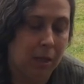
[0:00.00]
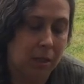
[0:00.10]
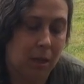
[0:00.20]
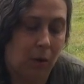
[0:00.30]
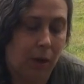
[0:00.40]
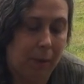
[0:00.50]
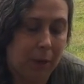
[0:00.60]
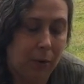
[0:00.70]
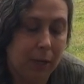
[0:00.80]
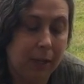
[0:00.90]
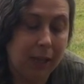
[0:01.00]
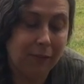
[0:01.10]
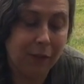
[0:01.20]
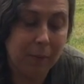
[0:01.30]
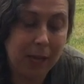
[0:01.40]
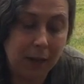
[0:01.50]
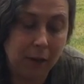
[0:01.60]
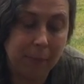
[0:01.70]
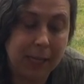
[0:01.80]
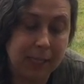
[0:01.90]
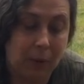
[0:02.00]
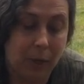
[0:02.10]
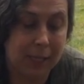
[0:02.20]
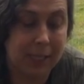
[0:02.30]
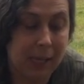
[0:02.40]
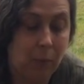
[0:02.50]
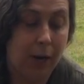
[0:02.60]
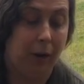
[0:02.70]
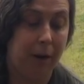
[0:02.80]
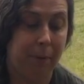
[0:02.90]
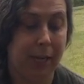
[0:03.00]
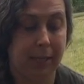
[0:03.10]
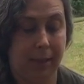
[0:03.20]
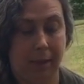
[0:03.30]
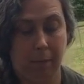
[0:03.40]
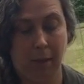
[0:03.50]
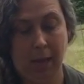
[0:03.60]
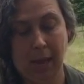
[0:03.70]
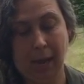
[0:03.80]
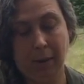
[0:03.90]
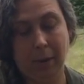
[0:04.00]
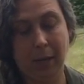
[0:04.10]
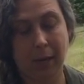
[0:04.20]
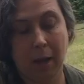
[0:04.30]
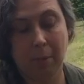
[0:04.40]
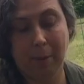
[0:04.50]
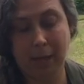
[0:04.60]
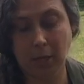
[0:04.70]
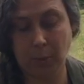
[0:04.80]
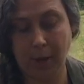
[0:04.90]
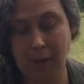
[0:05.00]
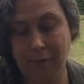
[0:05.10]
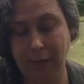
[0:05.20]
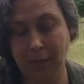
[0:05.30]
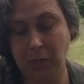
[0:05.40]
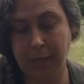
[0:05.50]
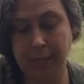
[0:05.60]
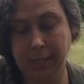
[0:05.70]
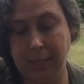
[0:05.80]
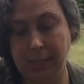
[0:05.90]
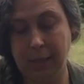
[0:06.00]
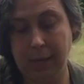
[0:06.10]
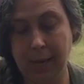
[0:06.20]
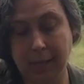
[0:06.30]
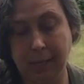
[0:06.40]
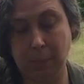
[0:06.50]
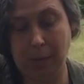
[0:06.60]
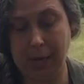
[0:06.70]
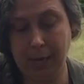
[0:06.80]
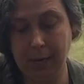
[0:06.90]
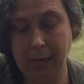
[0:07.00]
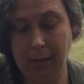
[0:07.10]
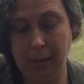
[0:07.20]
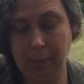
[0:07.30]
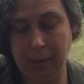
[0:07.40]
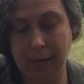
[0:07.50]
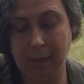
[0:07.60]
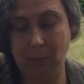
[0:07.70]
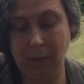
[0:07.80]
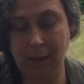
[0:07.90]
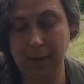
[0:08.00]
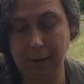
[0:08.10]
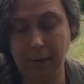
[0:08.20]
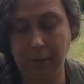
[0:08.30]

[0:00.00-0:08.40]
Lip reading: So I'm going to leave them here because I want to see where I planted them. And I'm going to come about 12 inches to the next spot and plant 3 there.